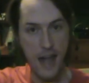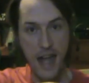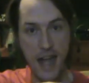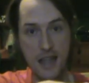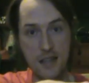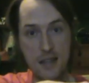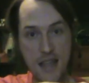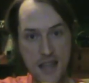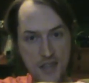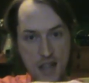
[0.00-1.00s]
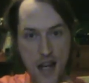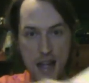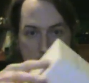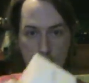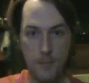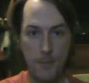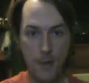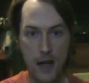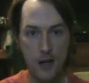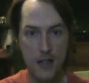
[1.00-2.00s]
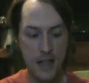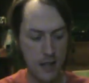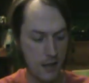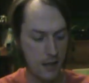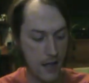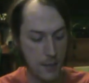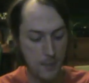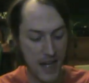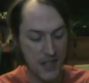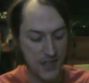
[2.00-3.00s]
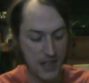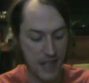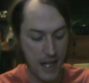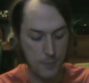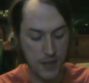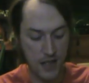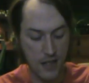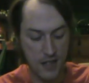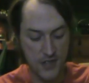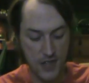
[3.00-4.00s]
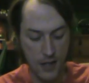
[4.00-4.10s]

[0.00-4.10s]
and this I am very amazed to get because